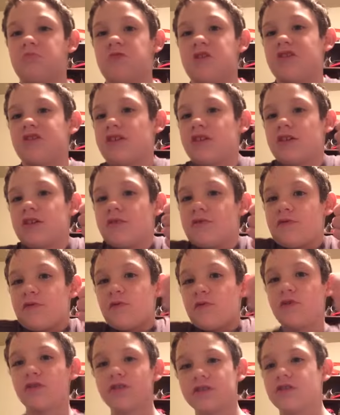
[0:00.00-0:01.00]
hit like if
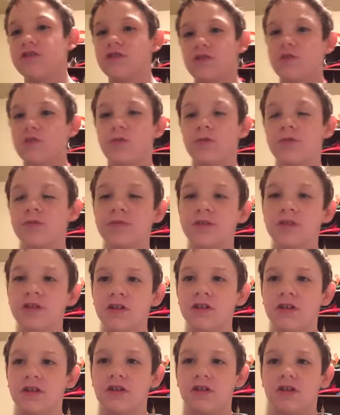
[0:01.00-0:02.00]
you want to.
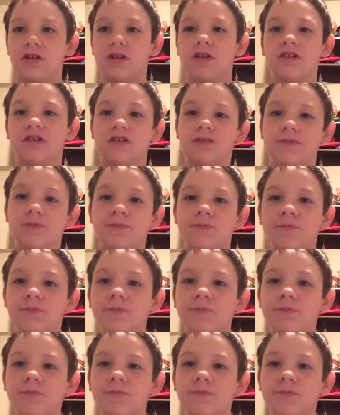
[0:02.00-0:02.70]
Um,